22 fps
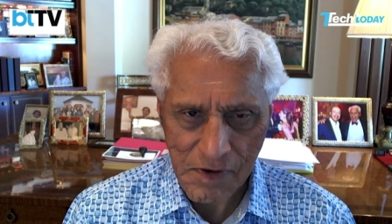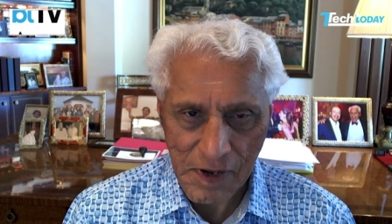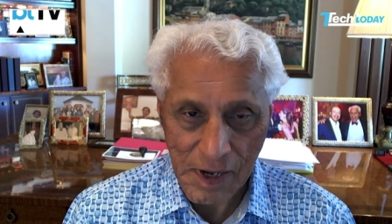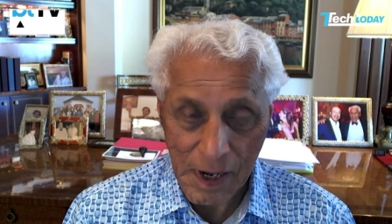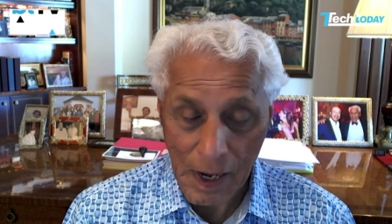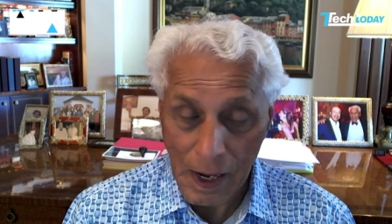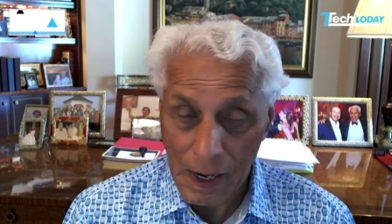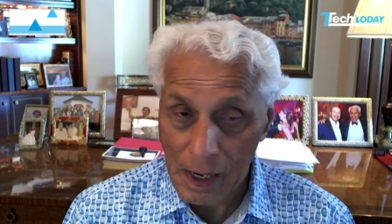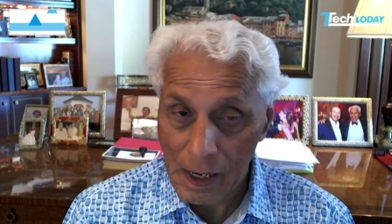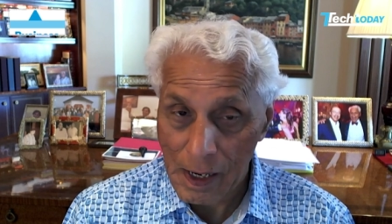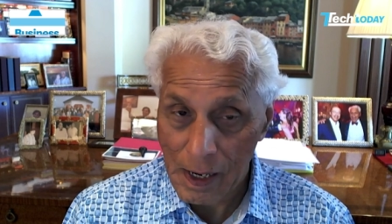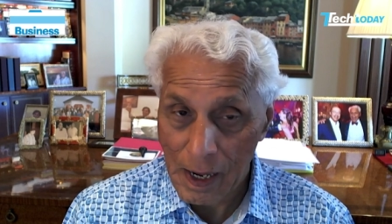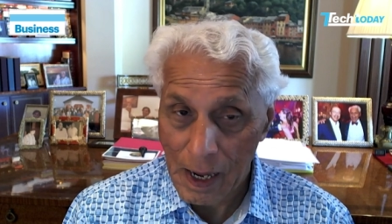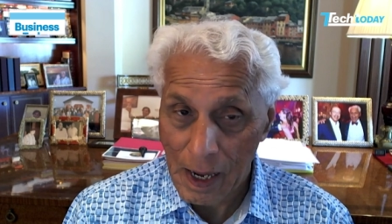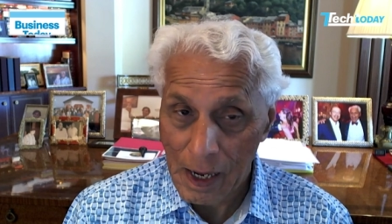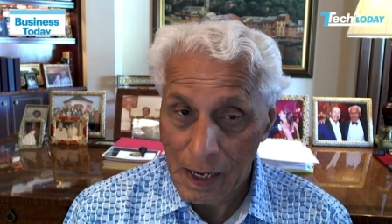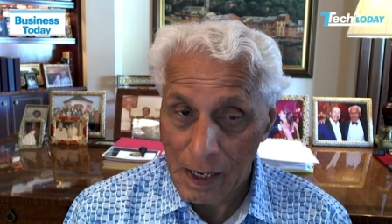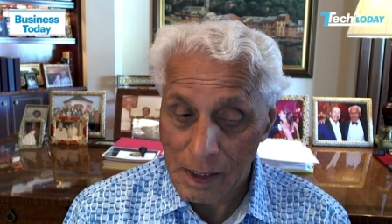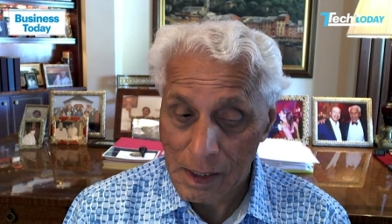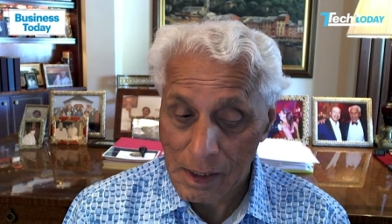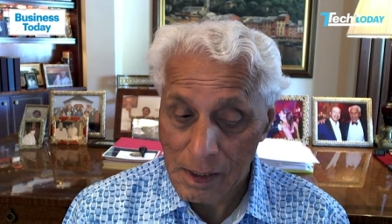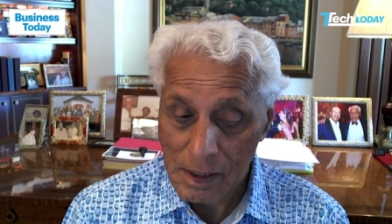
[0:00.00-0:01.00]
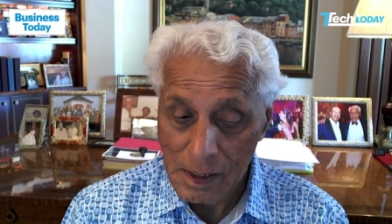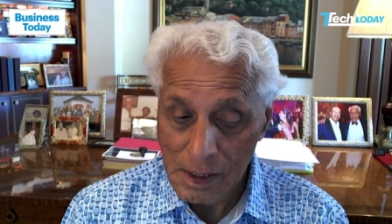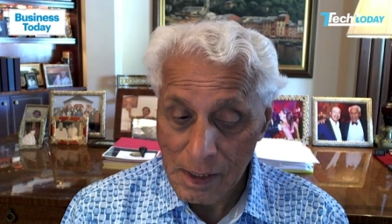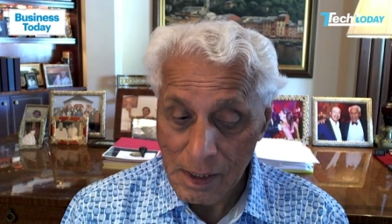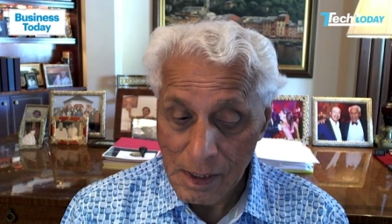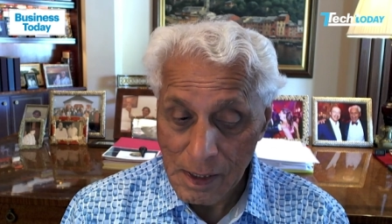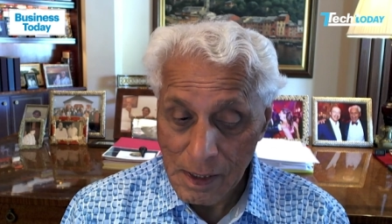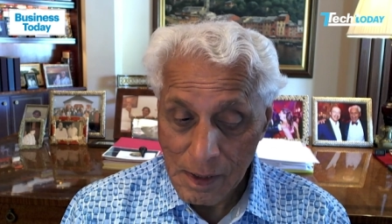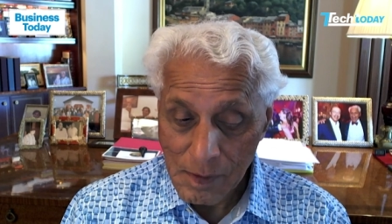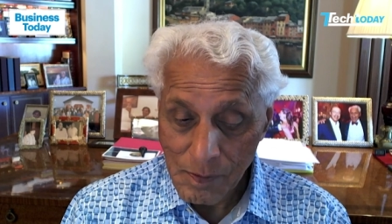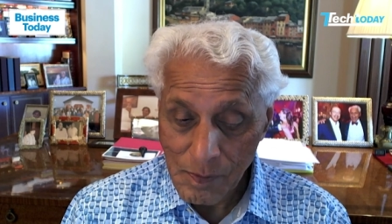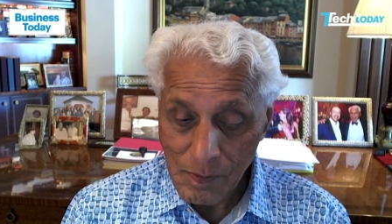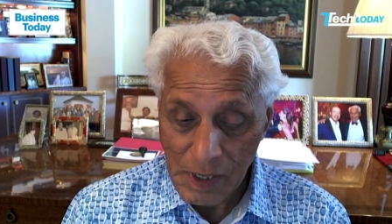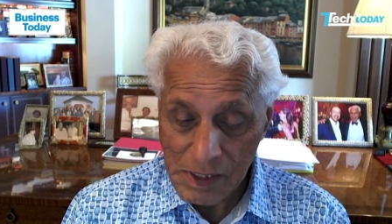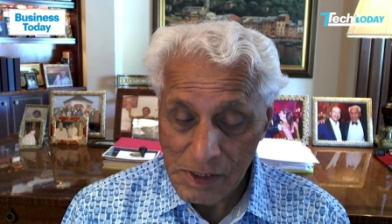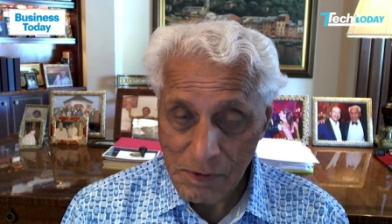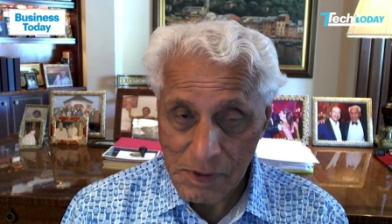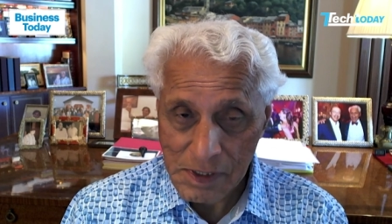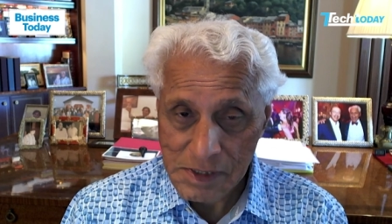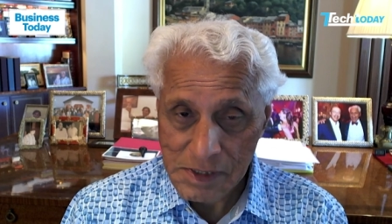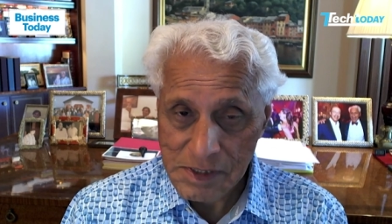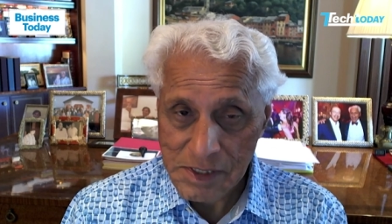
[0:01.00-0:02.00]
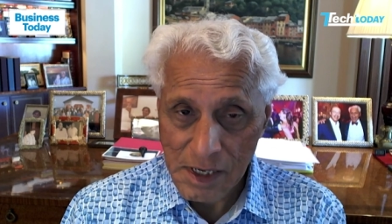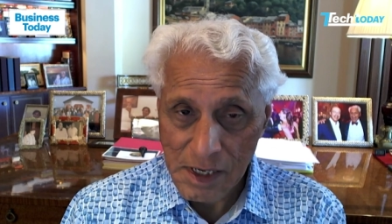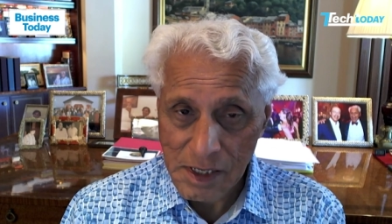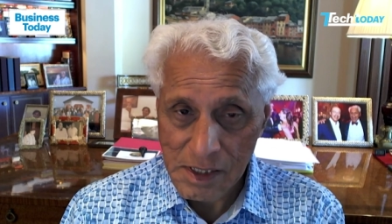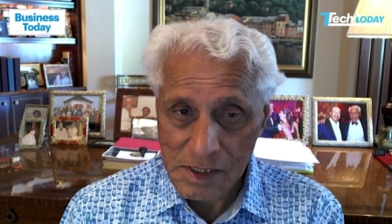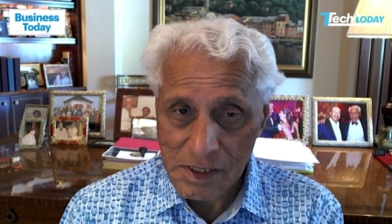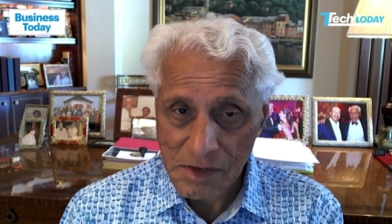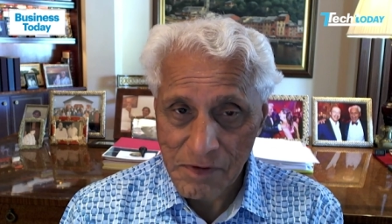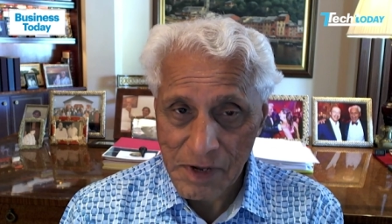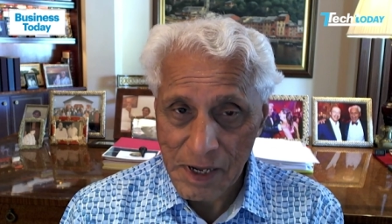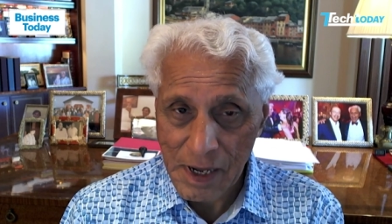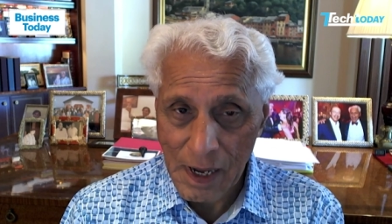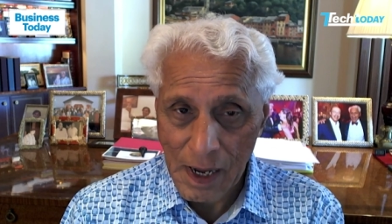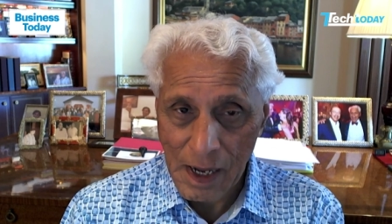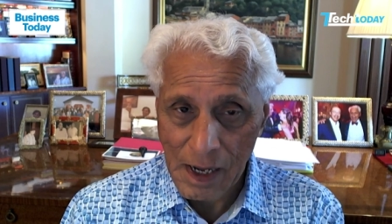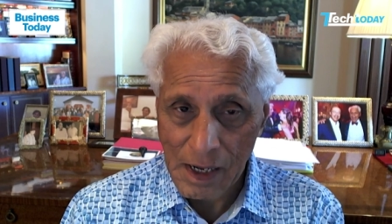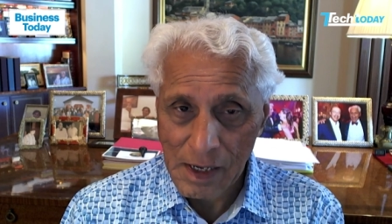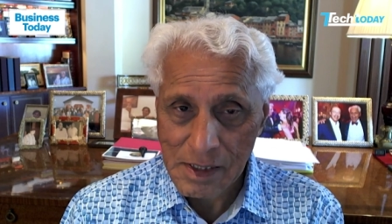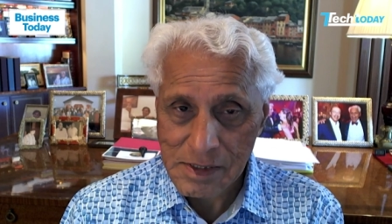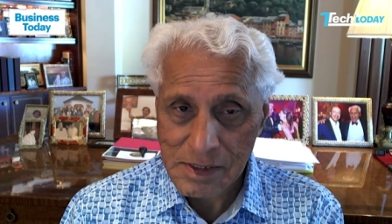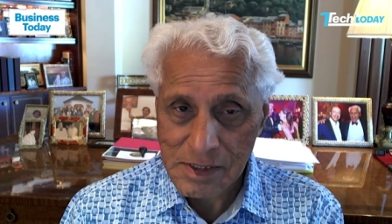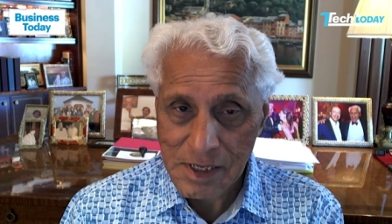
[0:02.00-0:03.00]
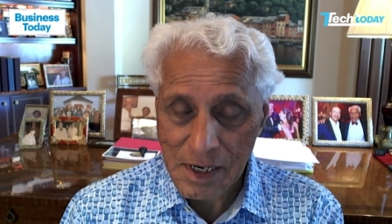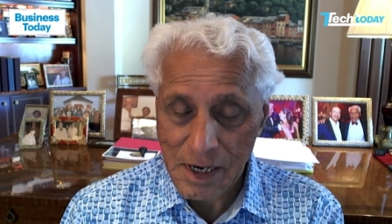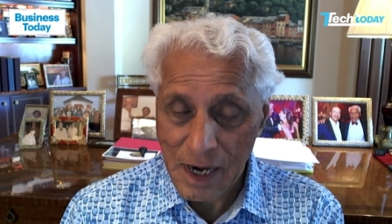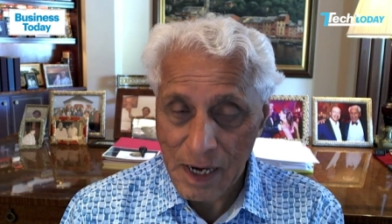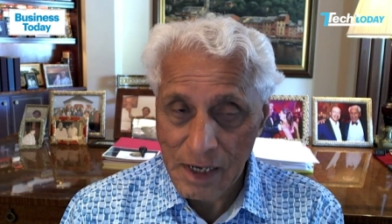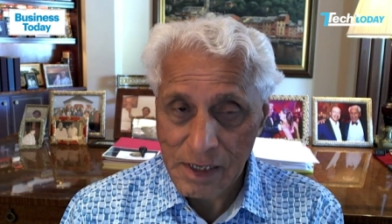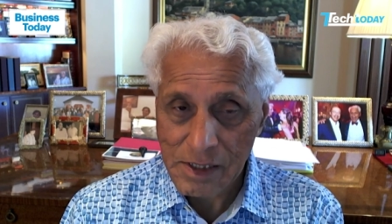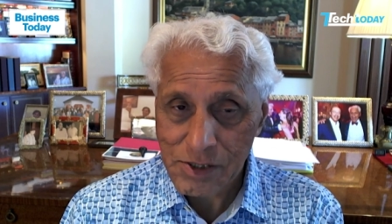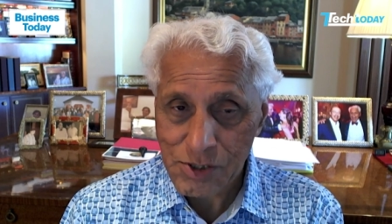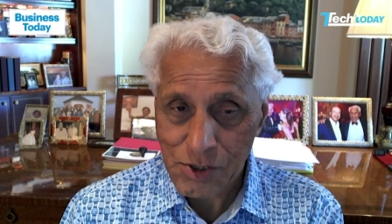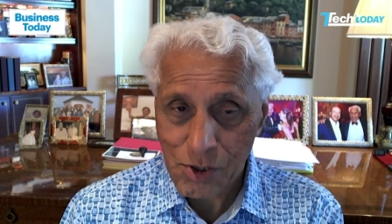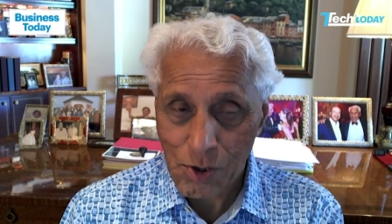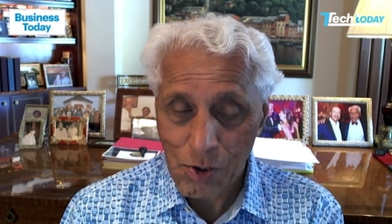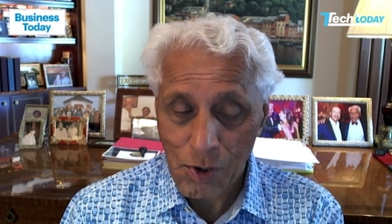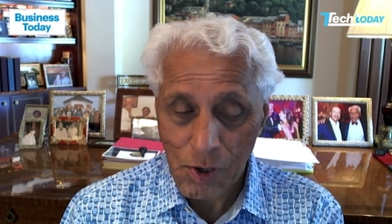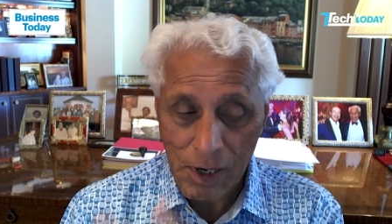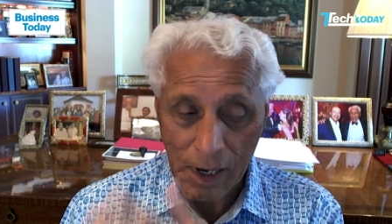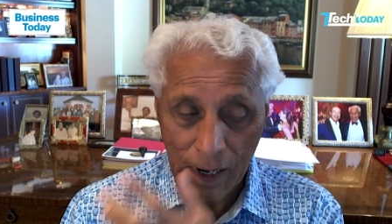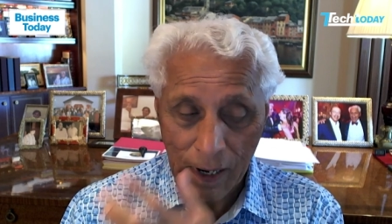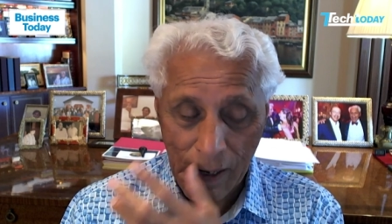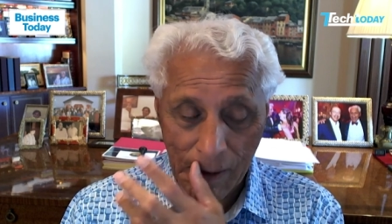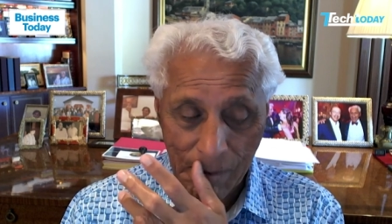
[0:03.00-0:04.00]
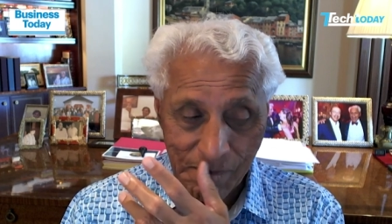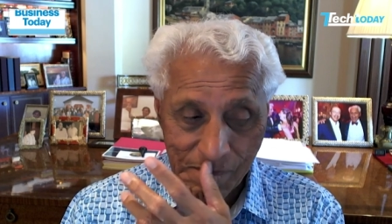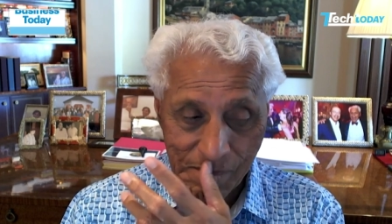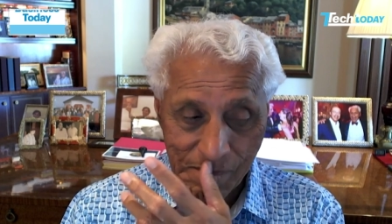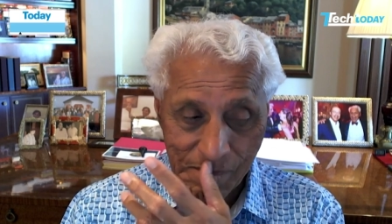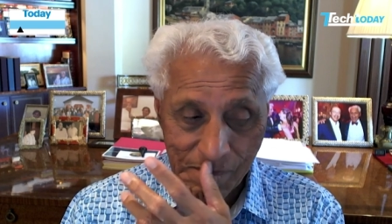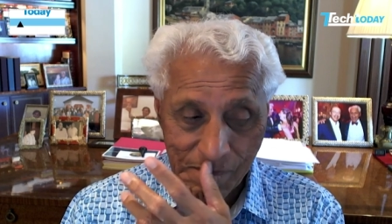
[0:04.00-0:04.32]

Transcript: AI. And by the way, generative AI is already showing